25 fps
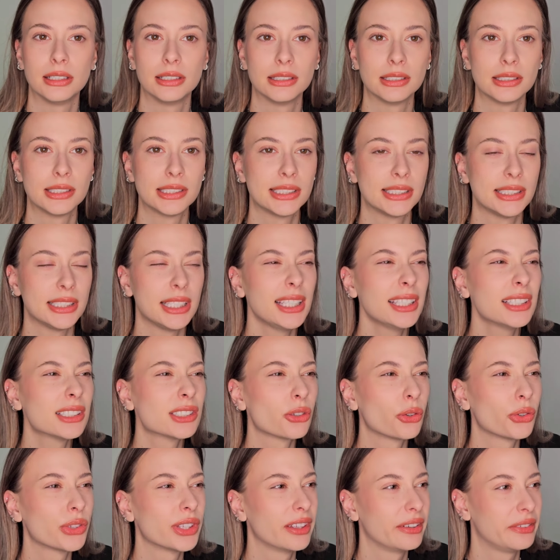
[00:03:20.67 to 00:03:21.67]
sits
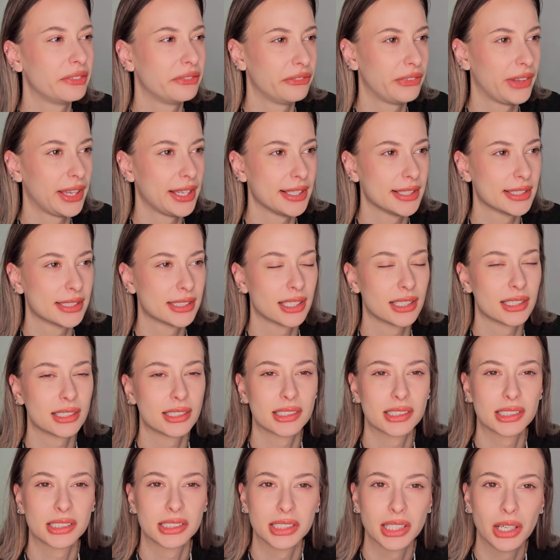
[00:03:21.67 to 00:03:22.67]
on the face
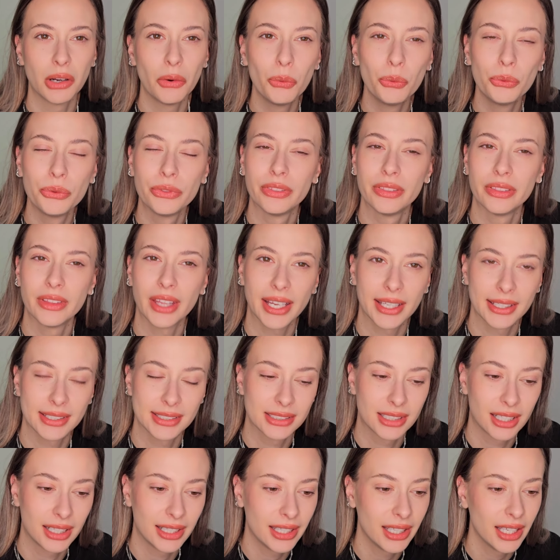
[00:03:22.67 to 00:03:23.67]
so
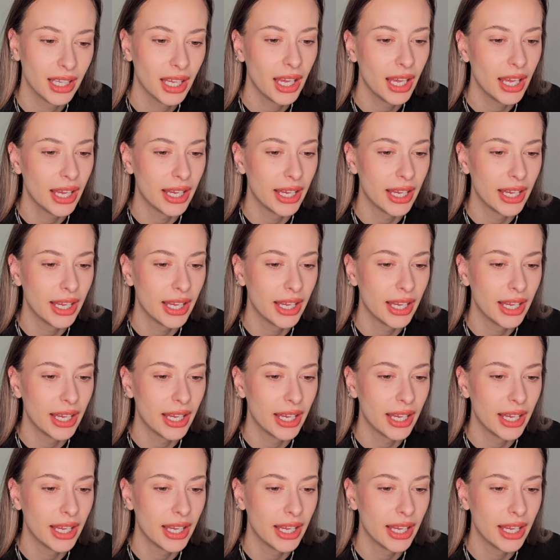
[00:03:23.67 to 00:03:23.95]
nicely.